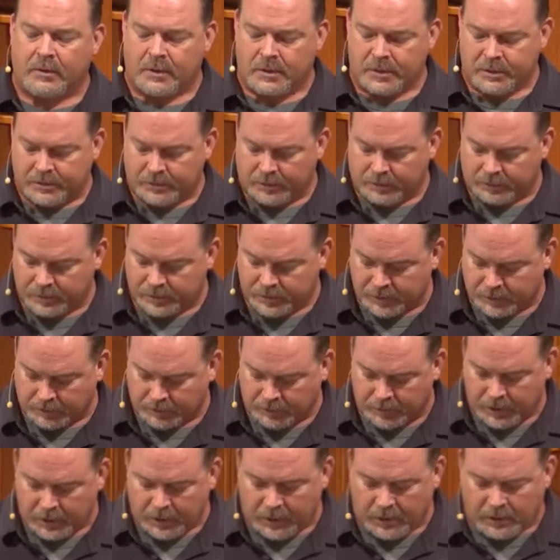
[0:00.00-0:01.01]

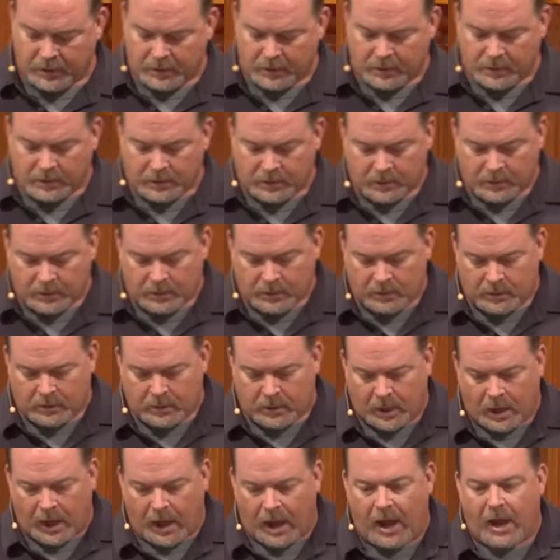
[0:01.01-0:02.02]
So
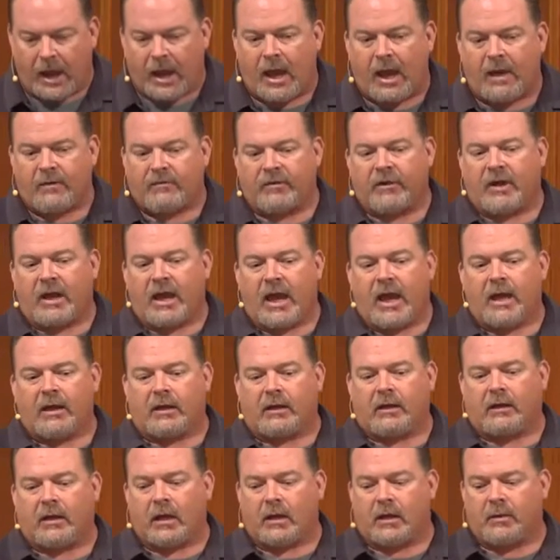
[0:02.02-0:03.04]
I haven't had a
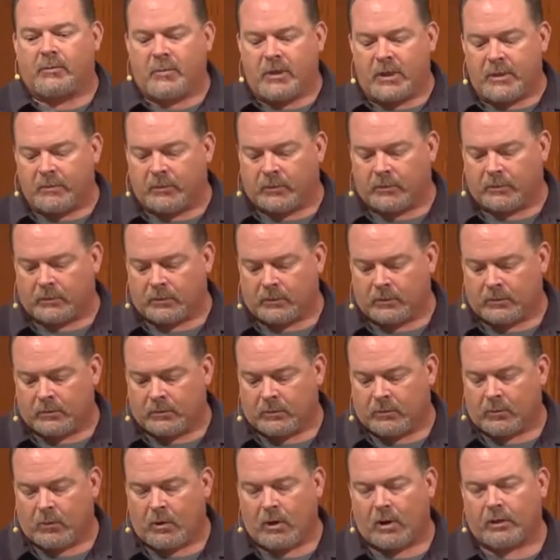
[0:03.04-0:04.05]
lot of people
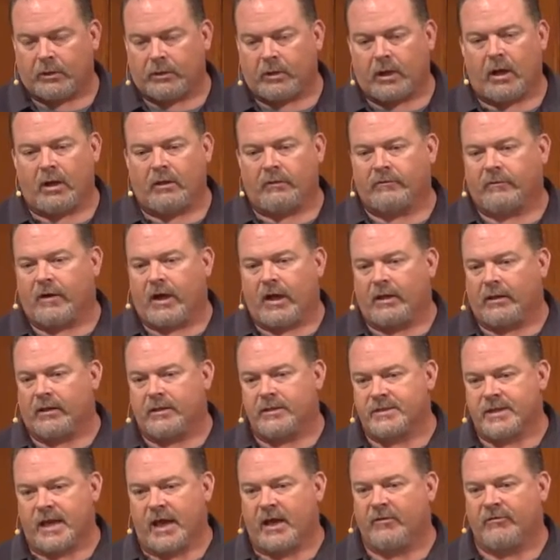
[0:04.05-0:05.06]
walk
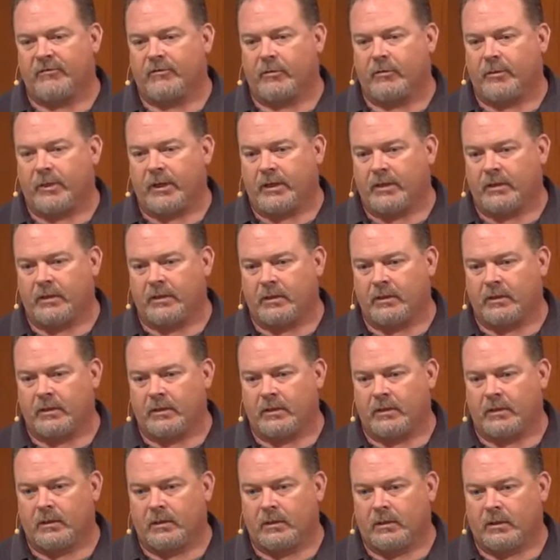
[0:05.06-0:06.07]
nonviolence out for me.
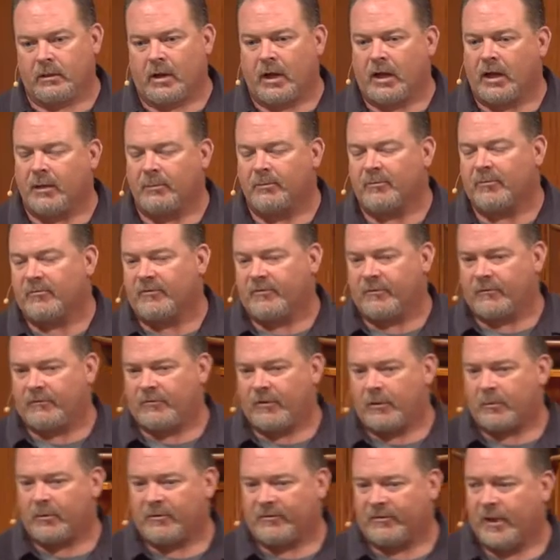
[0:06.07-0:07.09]
You know, I come
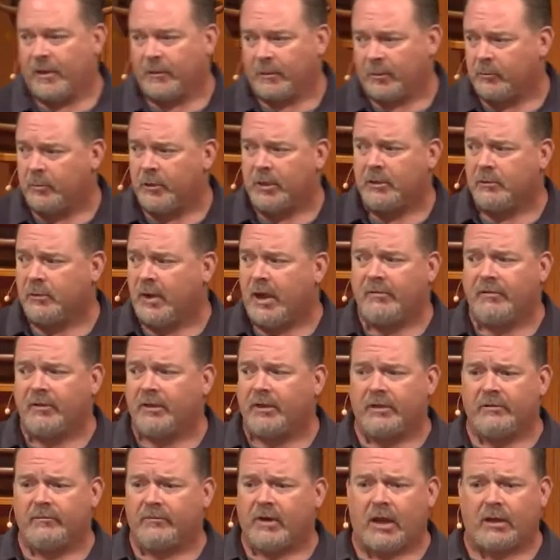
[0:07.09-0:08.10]
from a family, we do
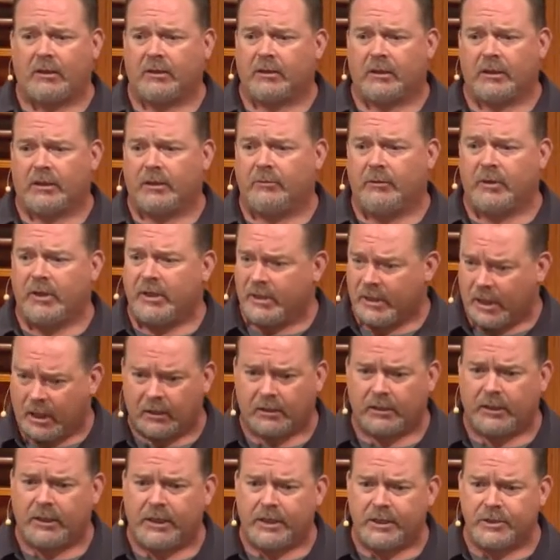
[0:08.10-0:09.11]
everything violently. We
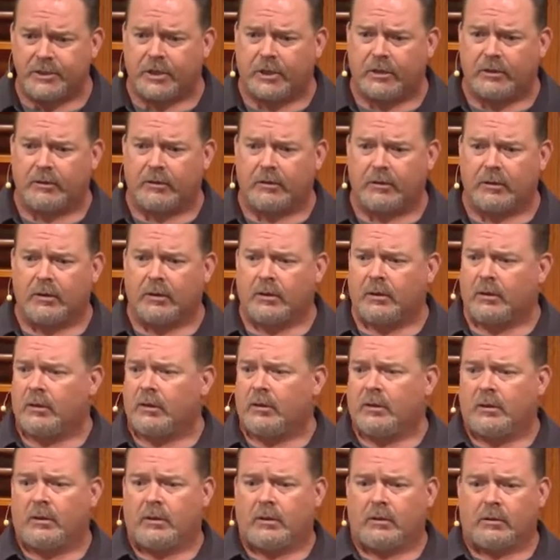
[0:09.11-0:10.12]
yell at each other.
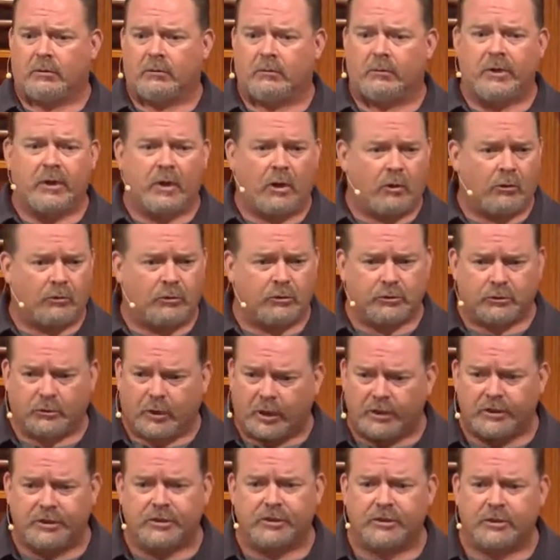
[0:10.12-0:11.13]
You know, we hold
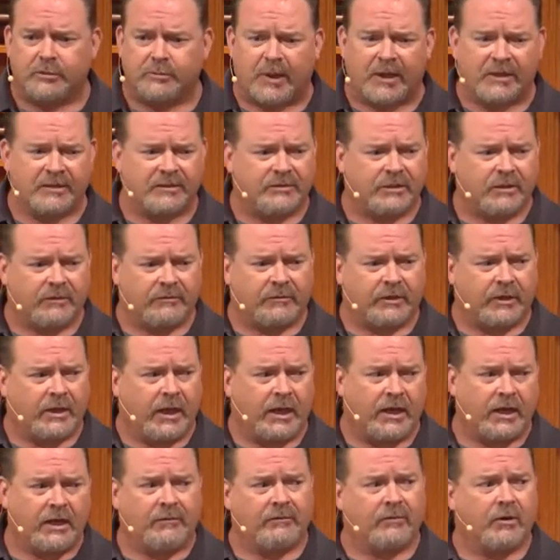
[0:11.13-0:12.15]
grudges about stuff that
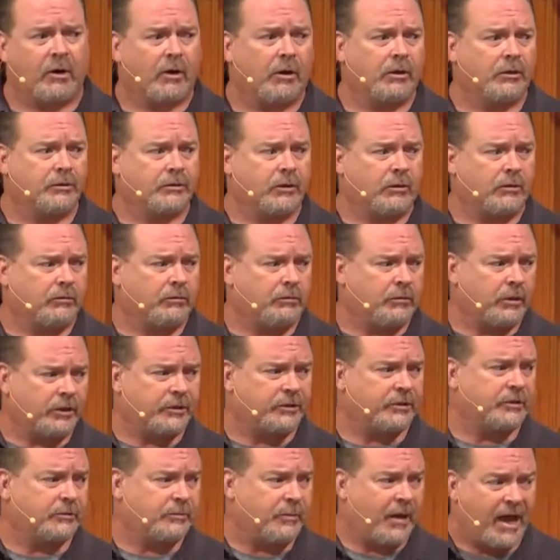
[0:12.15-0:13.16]
ain't even ours to hold
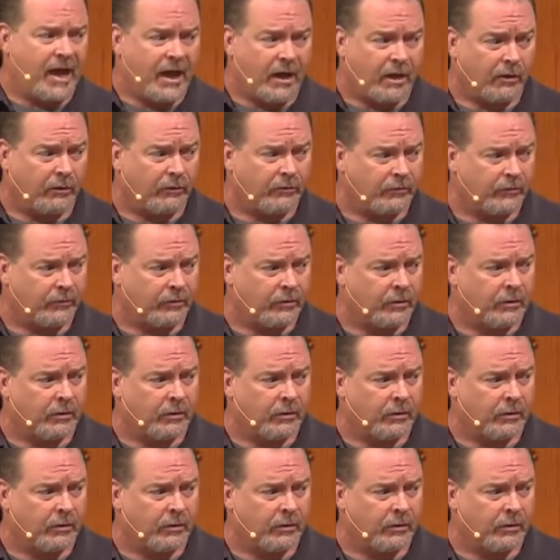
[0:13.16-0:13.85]
grudges about.